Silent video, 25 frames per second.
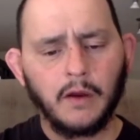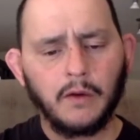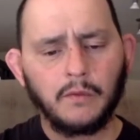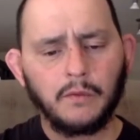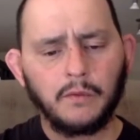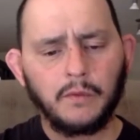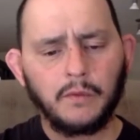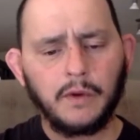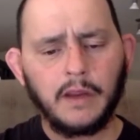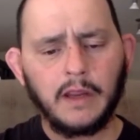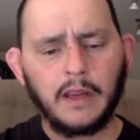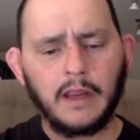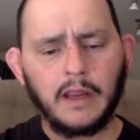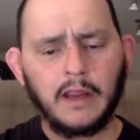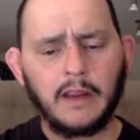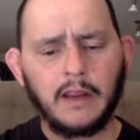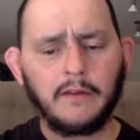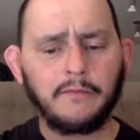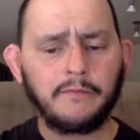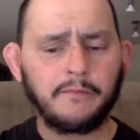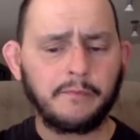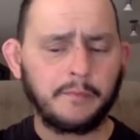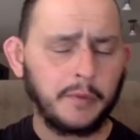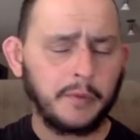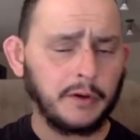
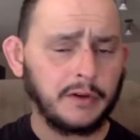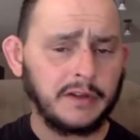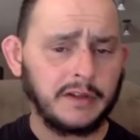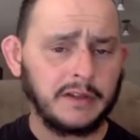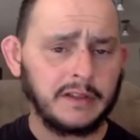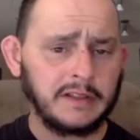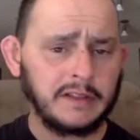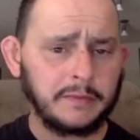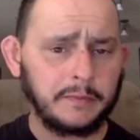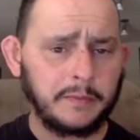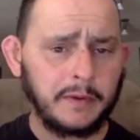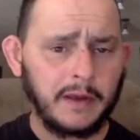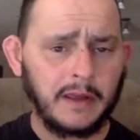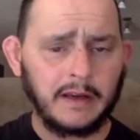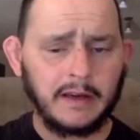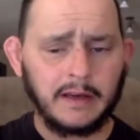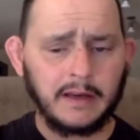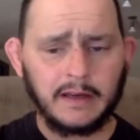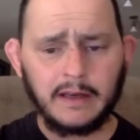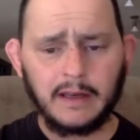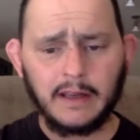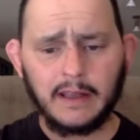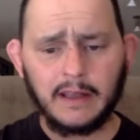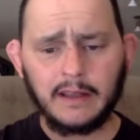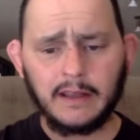we
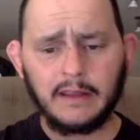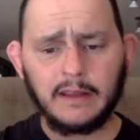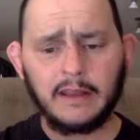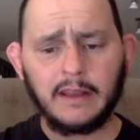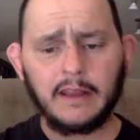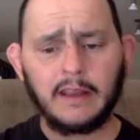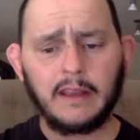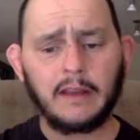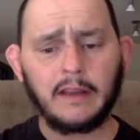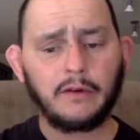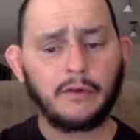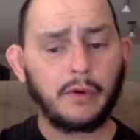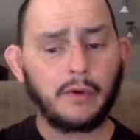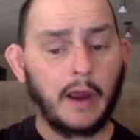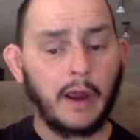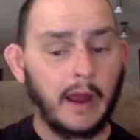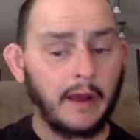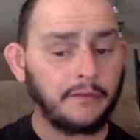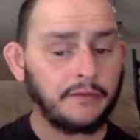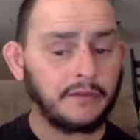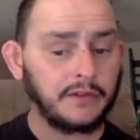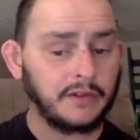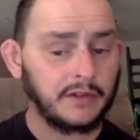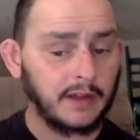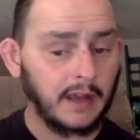participated in the
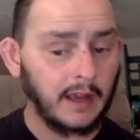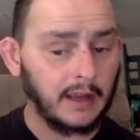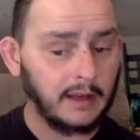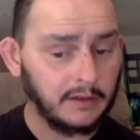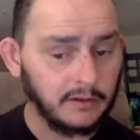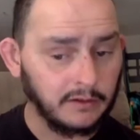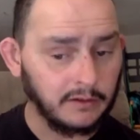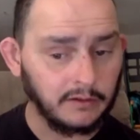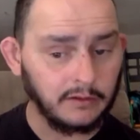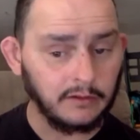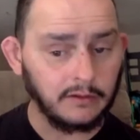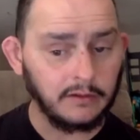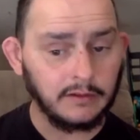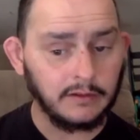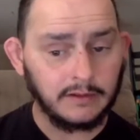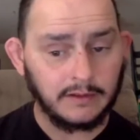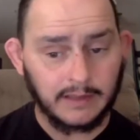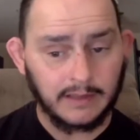Craft Cycle